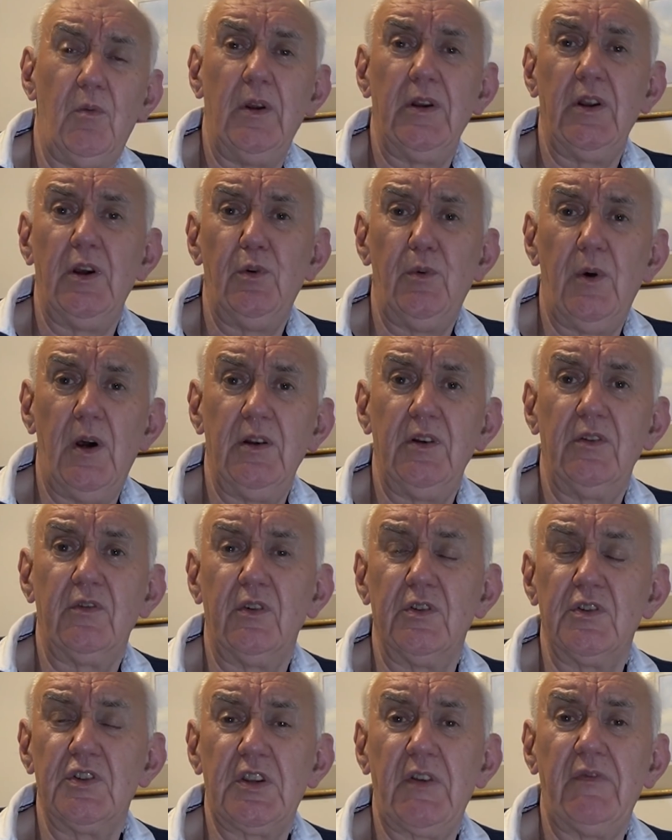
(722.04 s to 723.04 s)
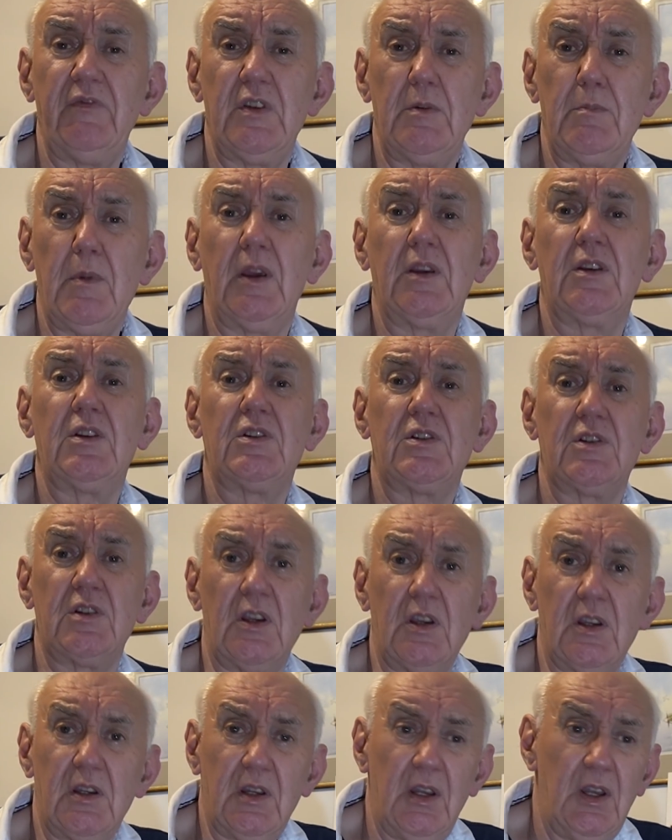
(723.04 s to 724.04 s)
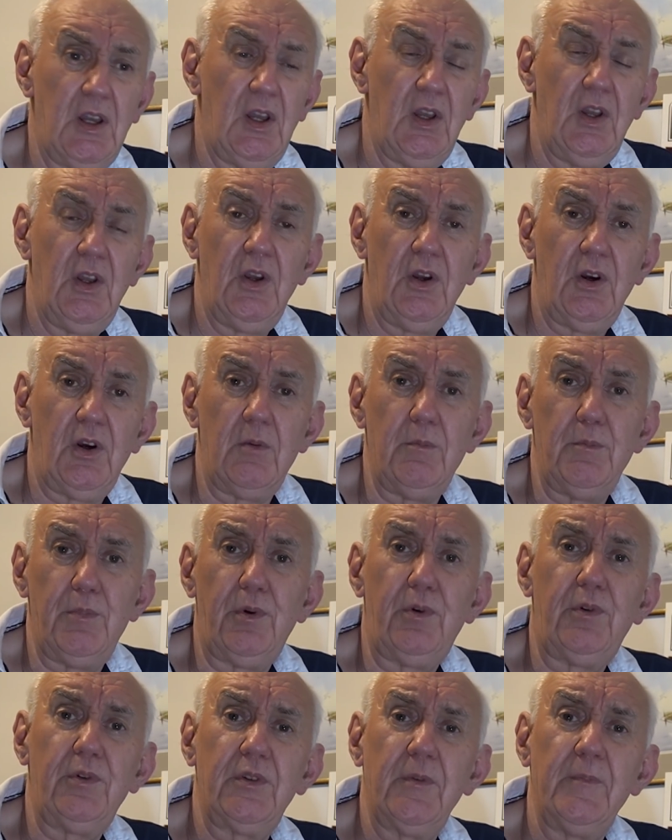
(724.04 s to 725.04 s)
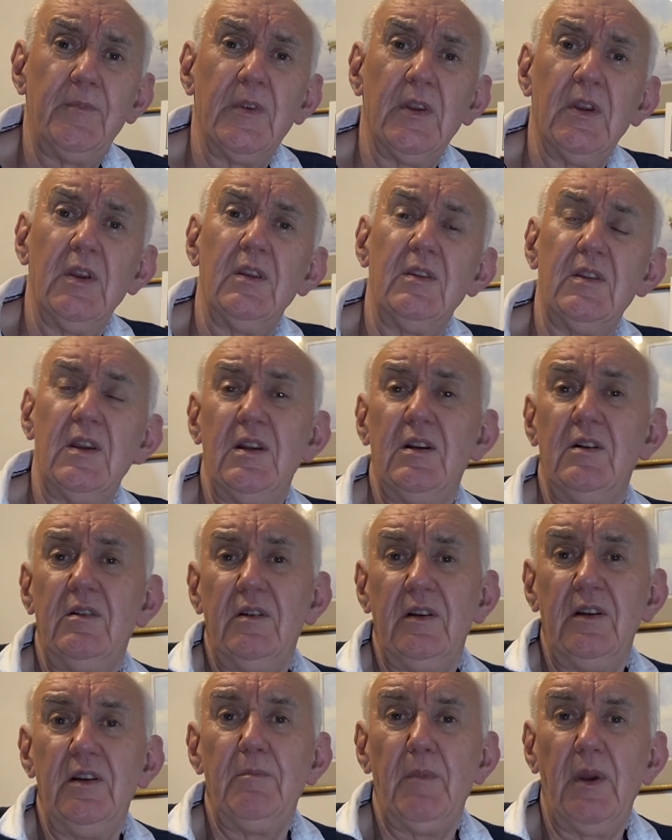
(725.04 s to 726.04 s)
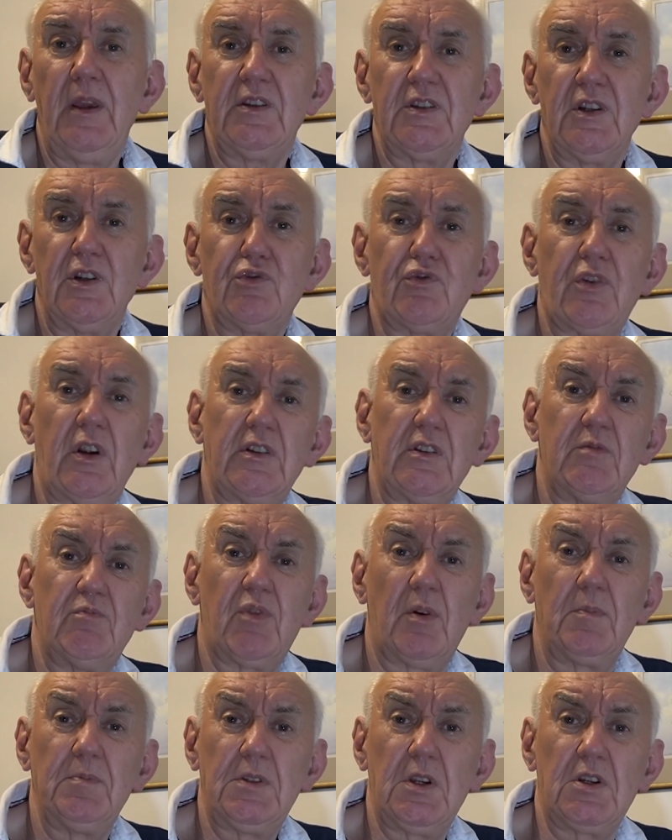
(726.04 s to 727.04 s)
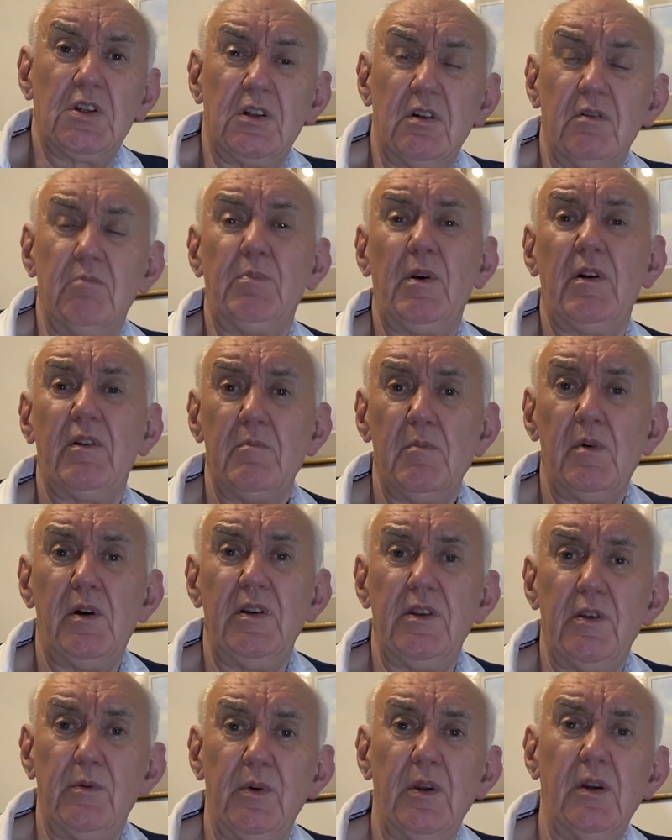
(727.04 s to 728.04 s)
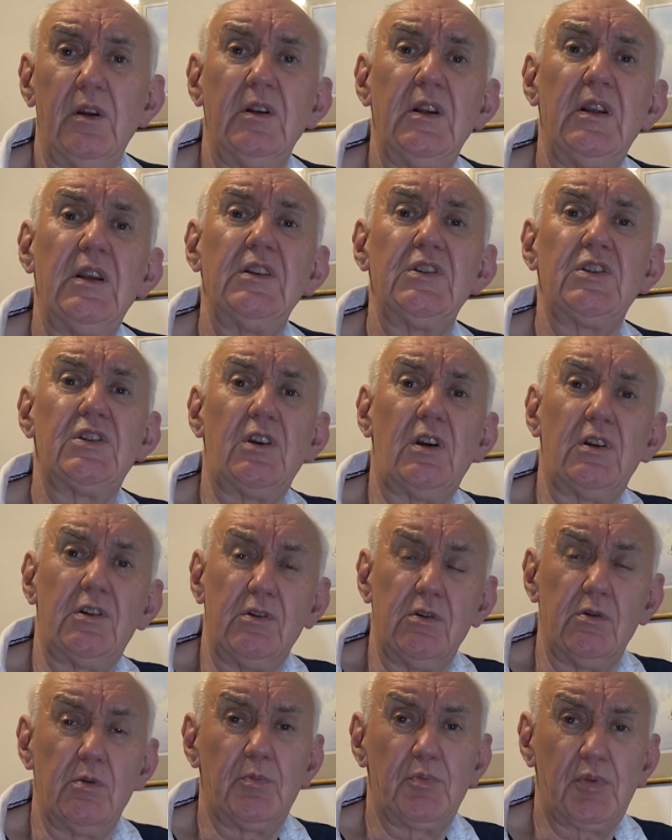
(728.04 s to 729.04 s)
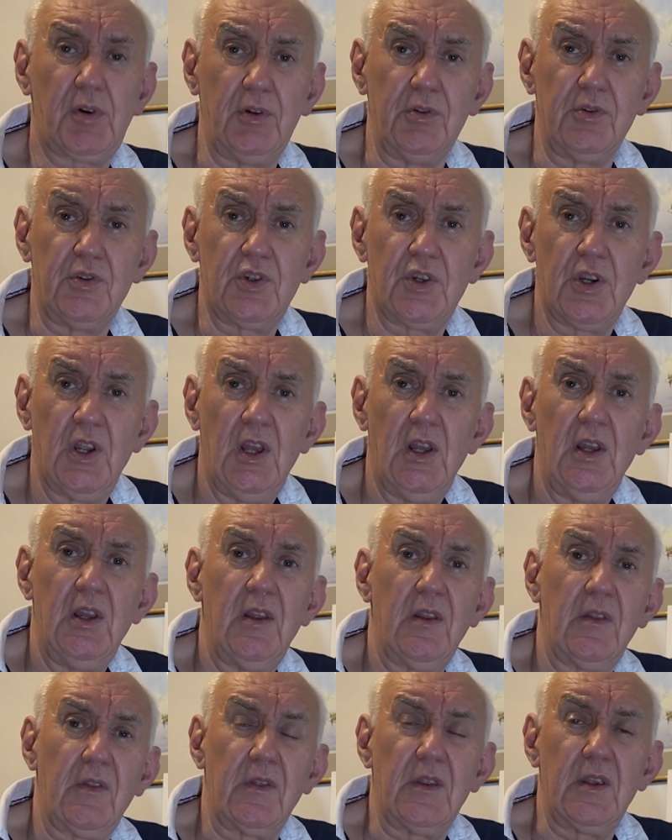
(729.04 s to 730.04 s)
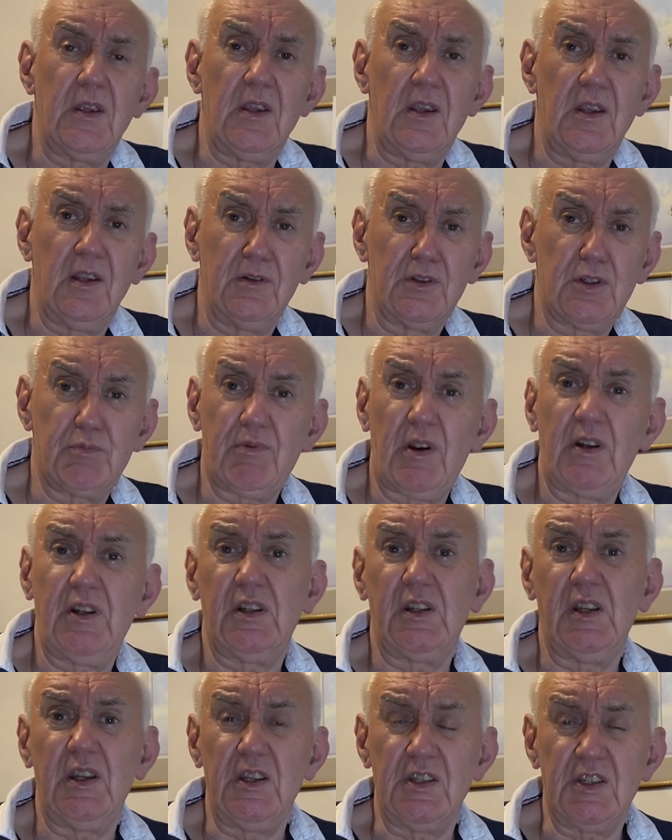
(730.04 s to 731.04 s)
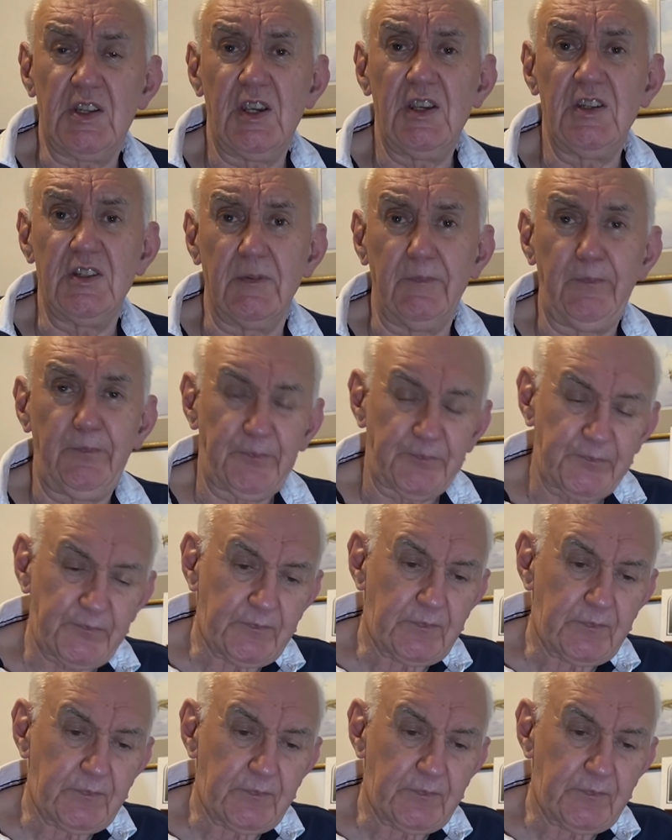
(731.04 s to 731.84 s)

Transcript: 101 and got 70 megs on board, then it makes an attractive proposition. Bear in mind that we are now starting to approach the sporadic E season.